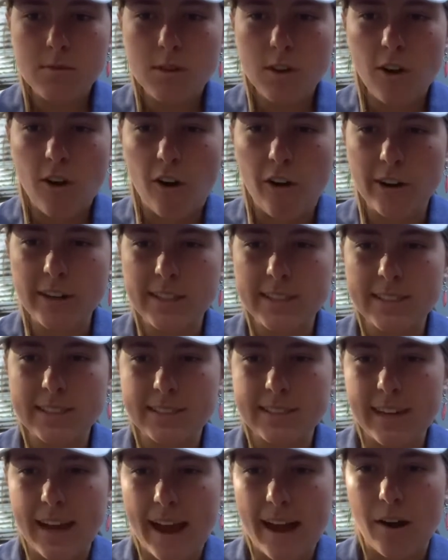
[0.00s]
artists
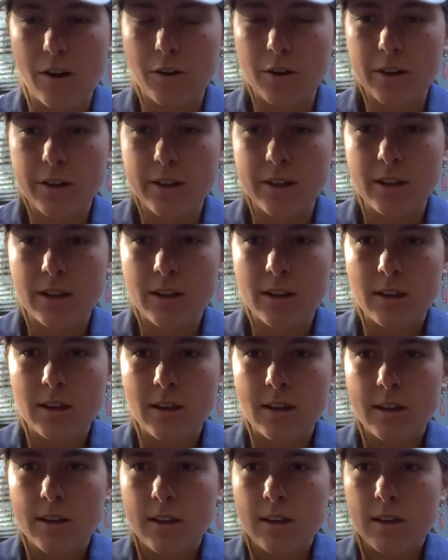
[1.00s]
now
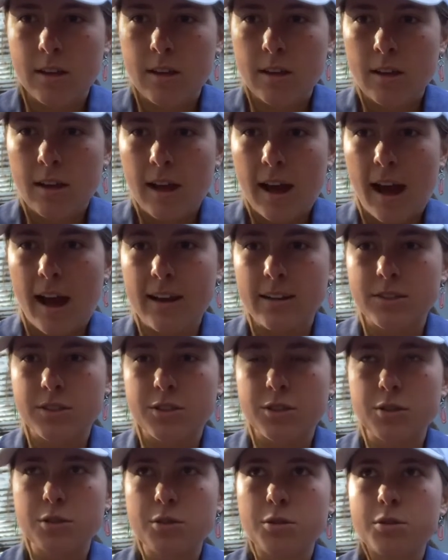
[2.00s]
had
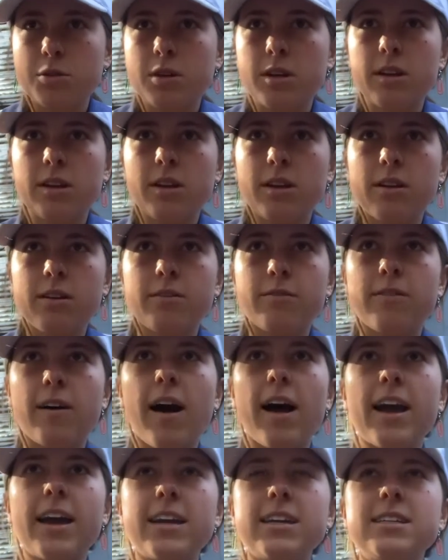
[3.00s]
to
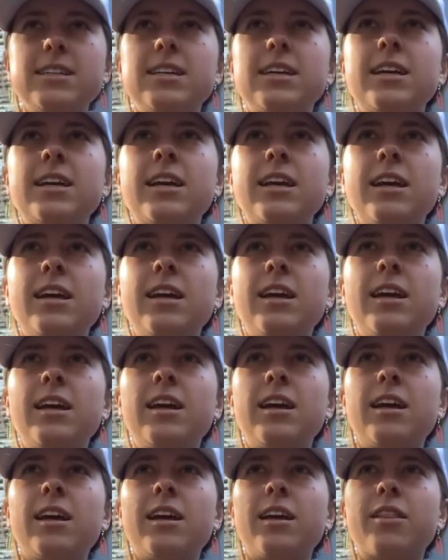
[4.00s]
find
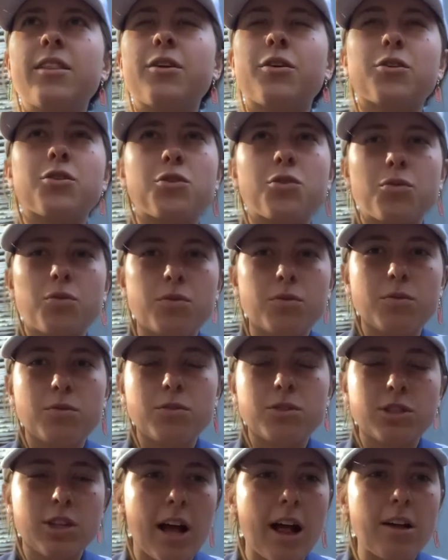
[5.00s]
their
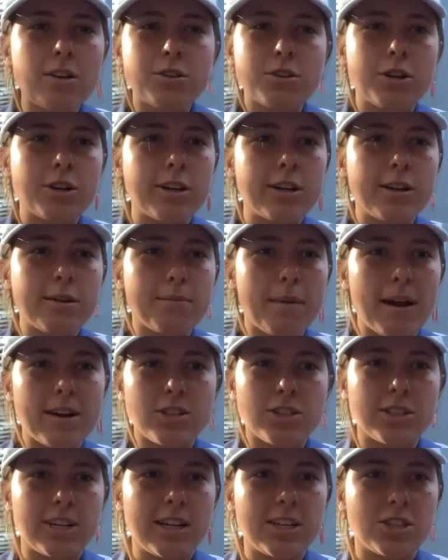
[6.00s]
childhood
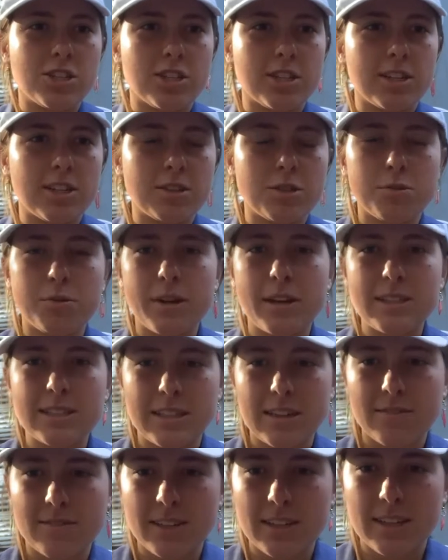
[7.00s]
imagination and
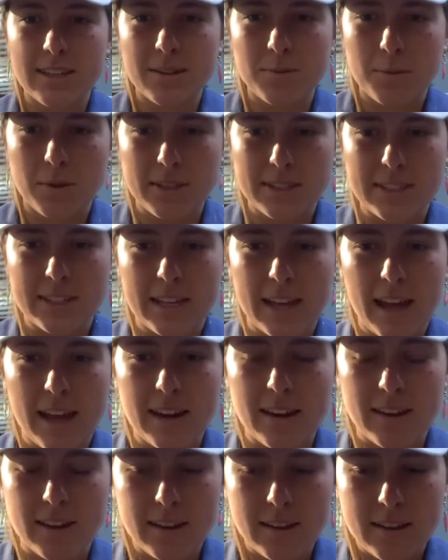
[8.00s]
creativity once
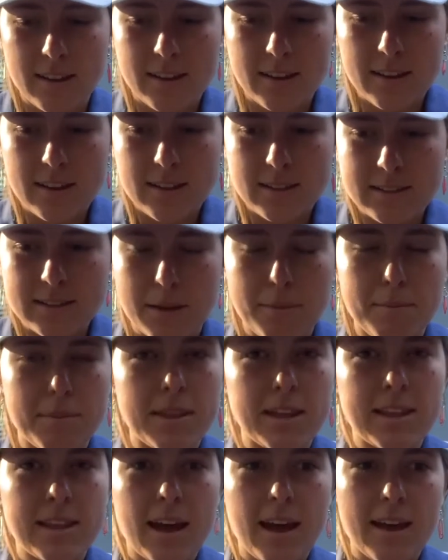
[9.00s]
again.
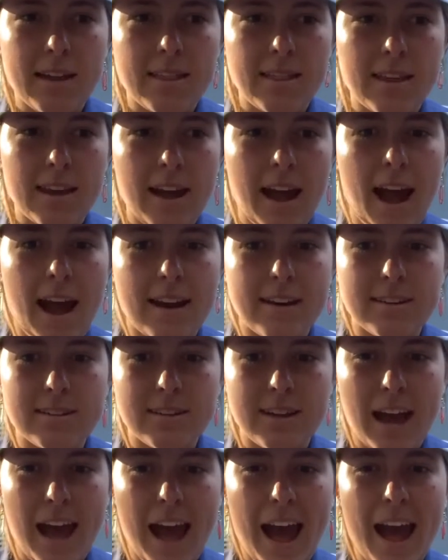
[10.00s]
Something that they hadn't
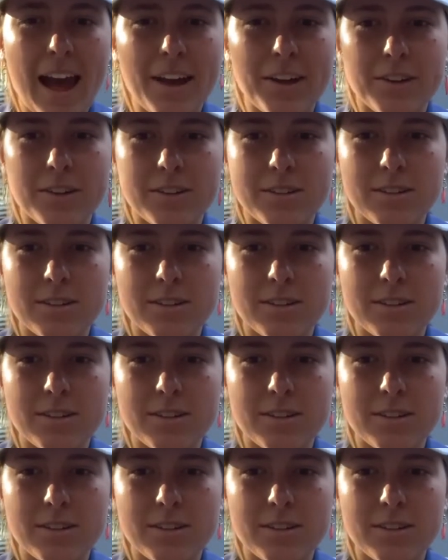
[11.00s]
had